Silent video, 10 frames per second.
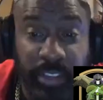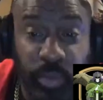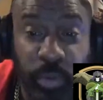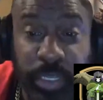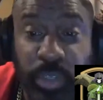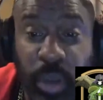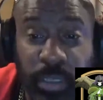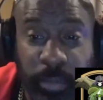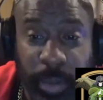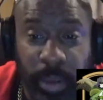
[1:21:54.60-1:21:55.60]
will be
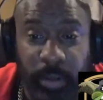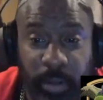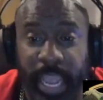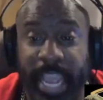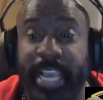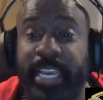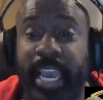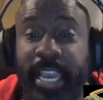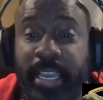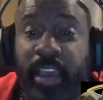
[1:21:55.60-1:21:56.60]
talked about.
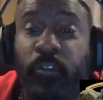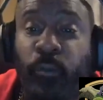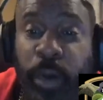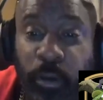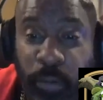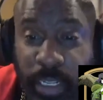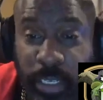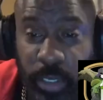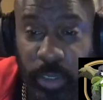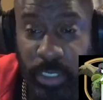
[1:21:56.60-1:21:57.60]
AK real
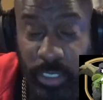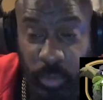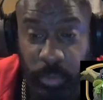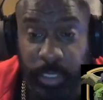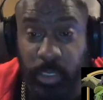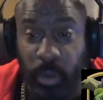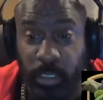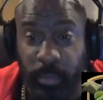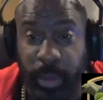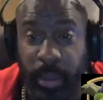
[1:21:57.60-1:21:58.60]
resolutions will be
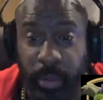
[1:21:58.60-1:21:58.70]
talked about.